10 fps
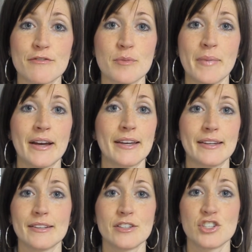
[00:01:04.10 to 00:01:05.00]
from
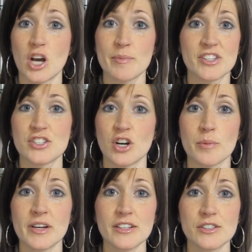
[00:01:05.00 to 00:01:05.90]
my job at
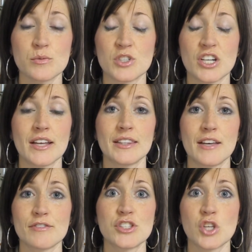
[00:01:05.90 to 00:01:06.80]
Starbucks, which I
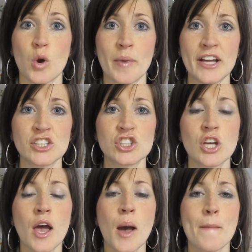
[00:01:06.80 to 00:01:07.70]
love so
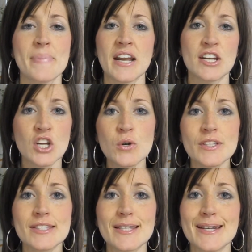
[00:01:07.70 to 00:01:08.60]
much. But I
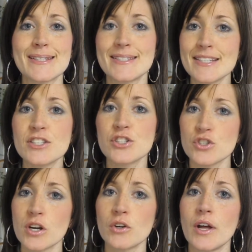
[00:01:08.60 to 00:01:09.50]
noticed that I did
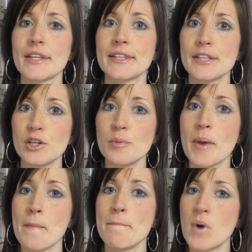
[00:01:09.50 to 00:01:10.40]
struggle a little
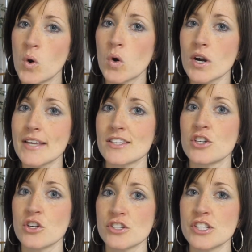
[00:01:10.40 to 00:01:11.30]
bit more as a
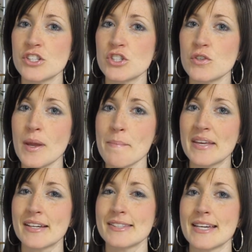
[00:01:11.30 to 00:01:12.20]
nursing student
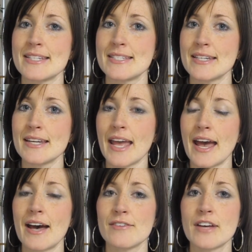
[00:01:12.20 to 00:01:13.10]
because I didn't
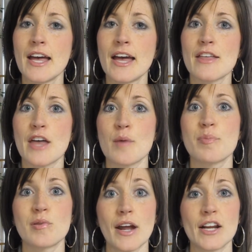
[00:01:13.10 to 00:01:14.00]
have that
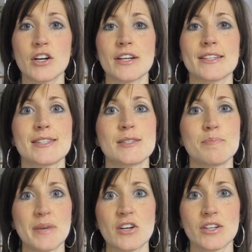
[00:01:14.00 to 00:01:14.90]
prior
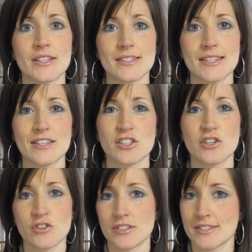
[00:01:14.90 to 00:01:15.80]
experience as a
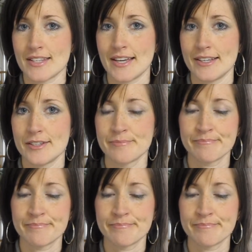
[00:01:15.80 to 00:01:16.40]
nurse's aide.